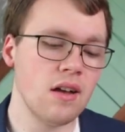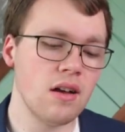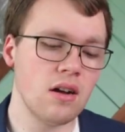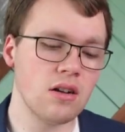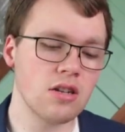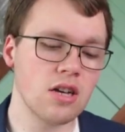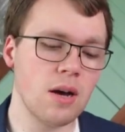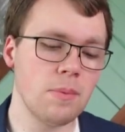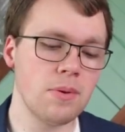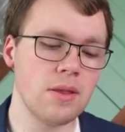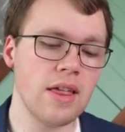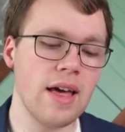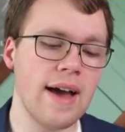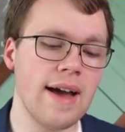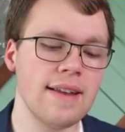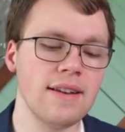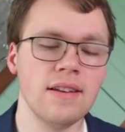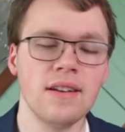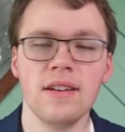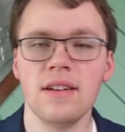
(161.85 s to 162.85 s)
On top of
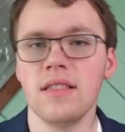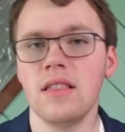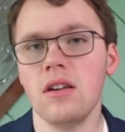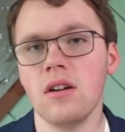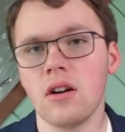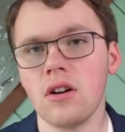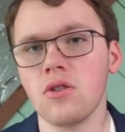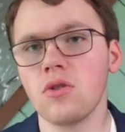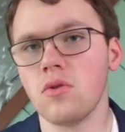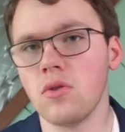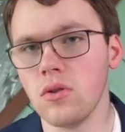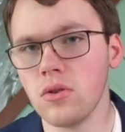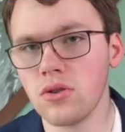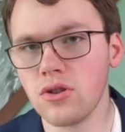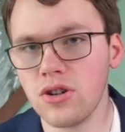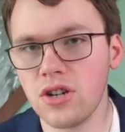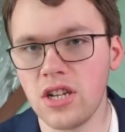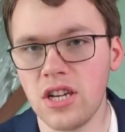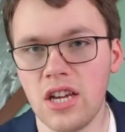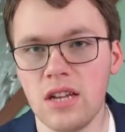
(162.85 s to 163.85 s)
that, they are an
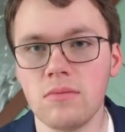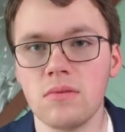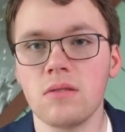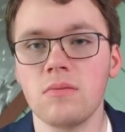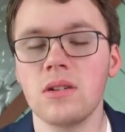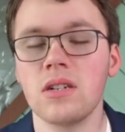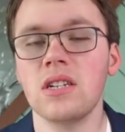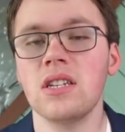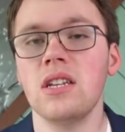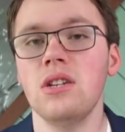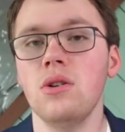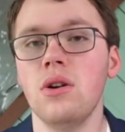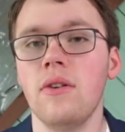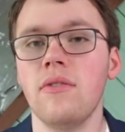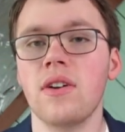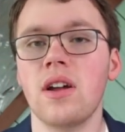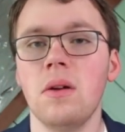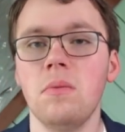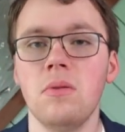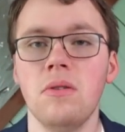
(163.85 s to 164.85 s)
older team. As much as they do have
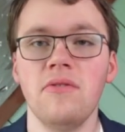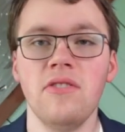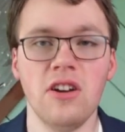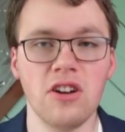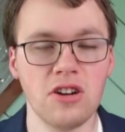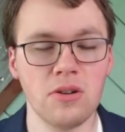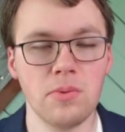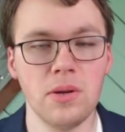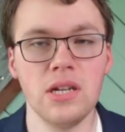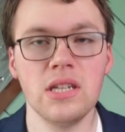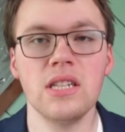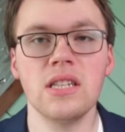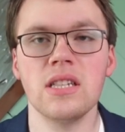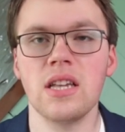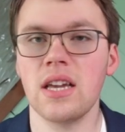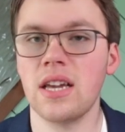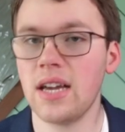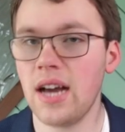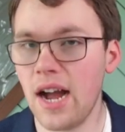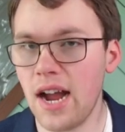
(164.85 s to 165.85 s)
a couple of younger pieces
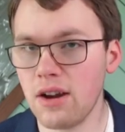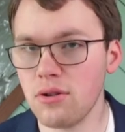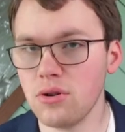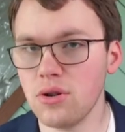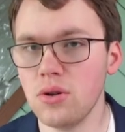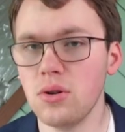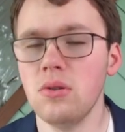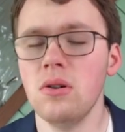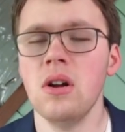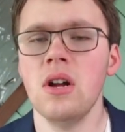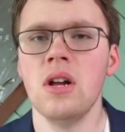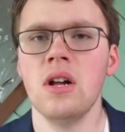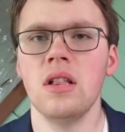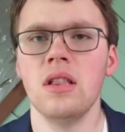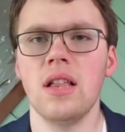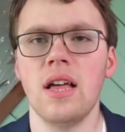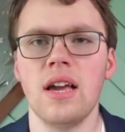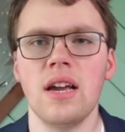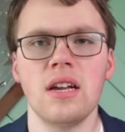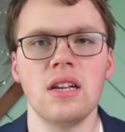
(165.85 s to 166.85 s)
like Kyrou,
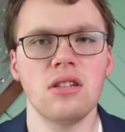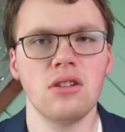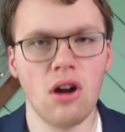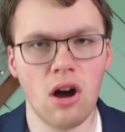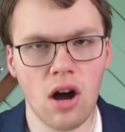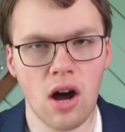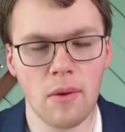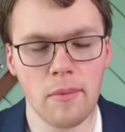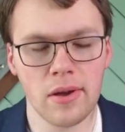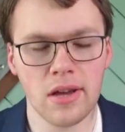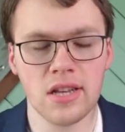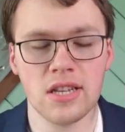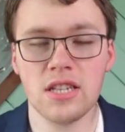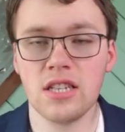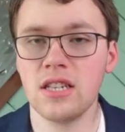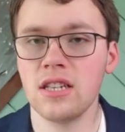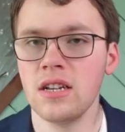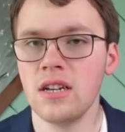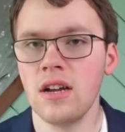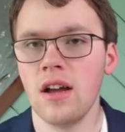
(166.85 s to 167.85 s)
like
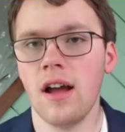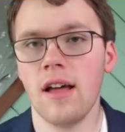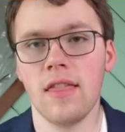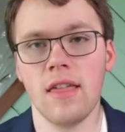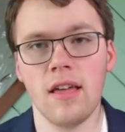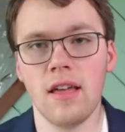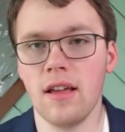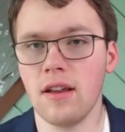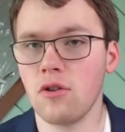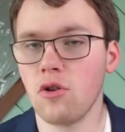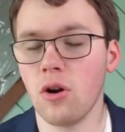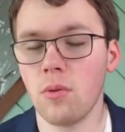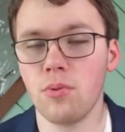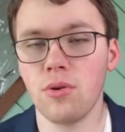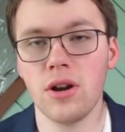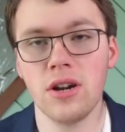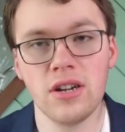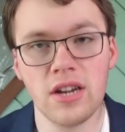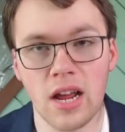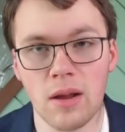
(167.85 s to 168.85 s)
Thomas, they
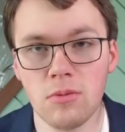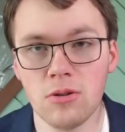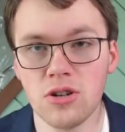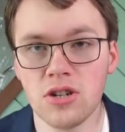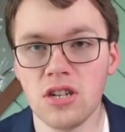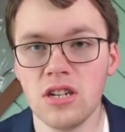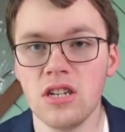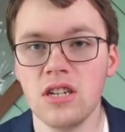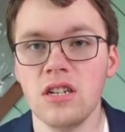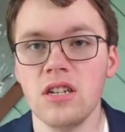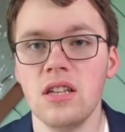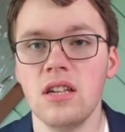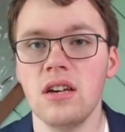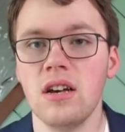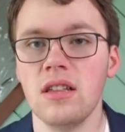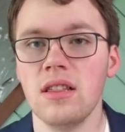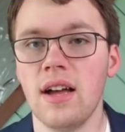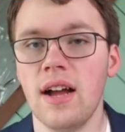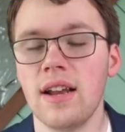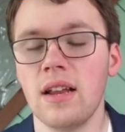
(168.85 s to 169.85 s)
incorporate Neighbors into
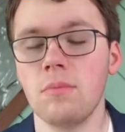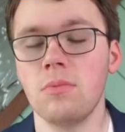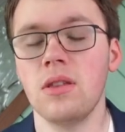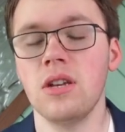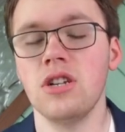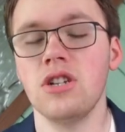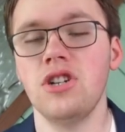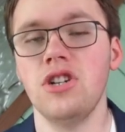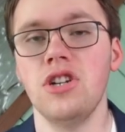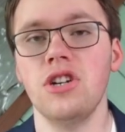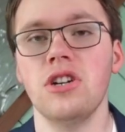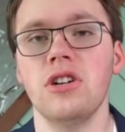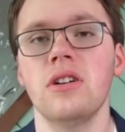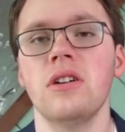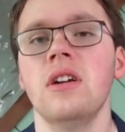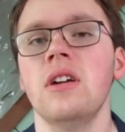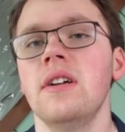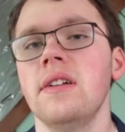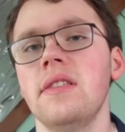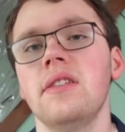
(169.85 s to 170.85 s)
the lineup this
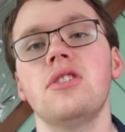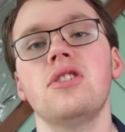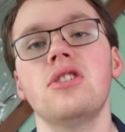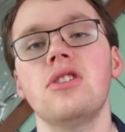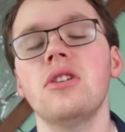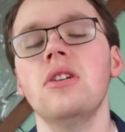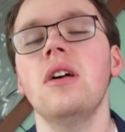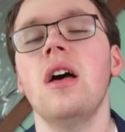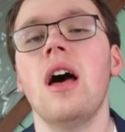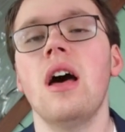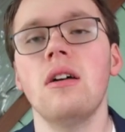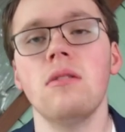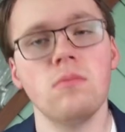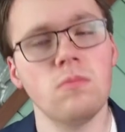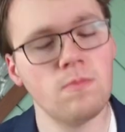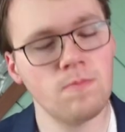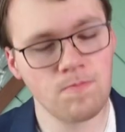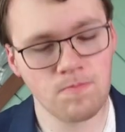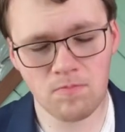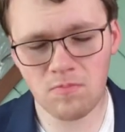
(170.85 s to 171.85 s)
year, they're still
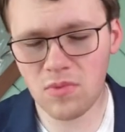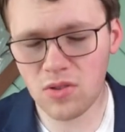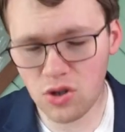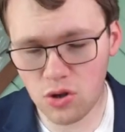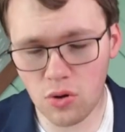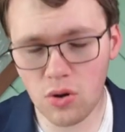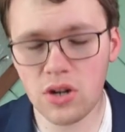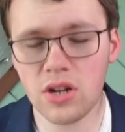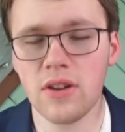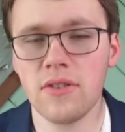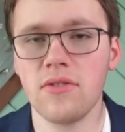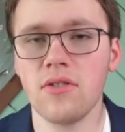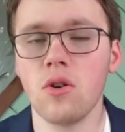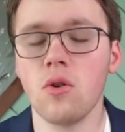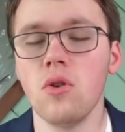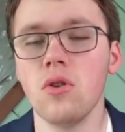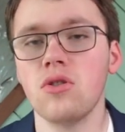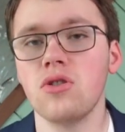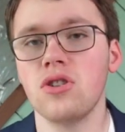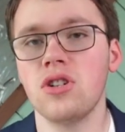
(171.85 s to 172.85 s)
a majority of an
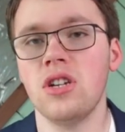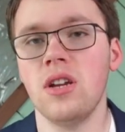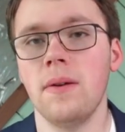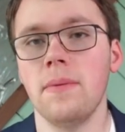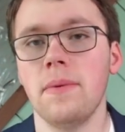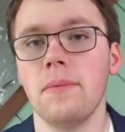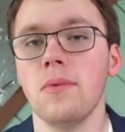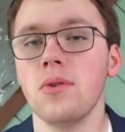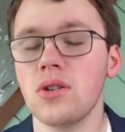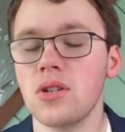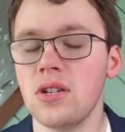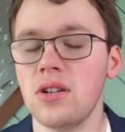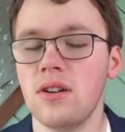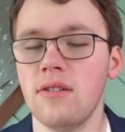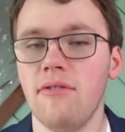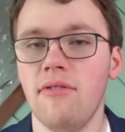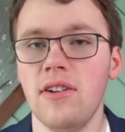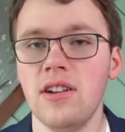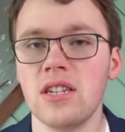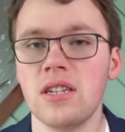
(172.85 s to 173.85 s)
older team. I mean, most of their
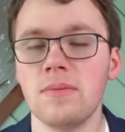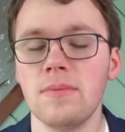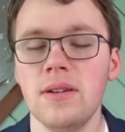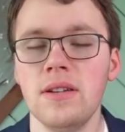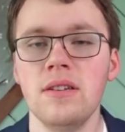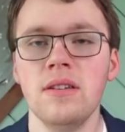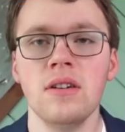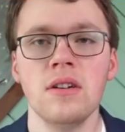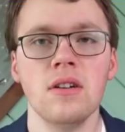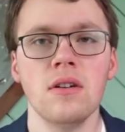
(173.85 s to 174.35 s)
defensemen